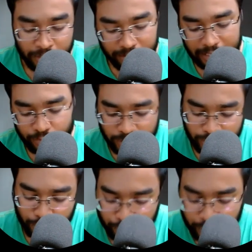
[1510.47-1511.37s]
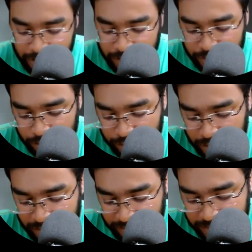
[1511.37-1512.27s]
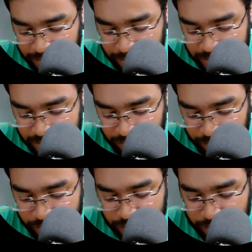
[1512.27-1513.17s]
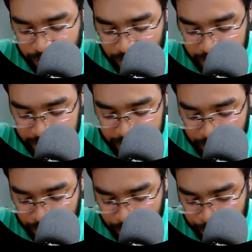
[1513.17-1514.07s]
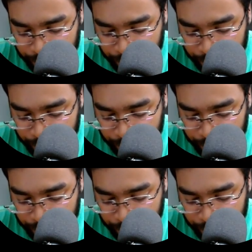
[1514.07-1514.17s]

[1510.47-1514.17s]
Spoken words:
That's why 0 to 9 is also having some ASCII value, which is 48 to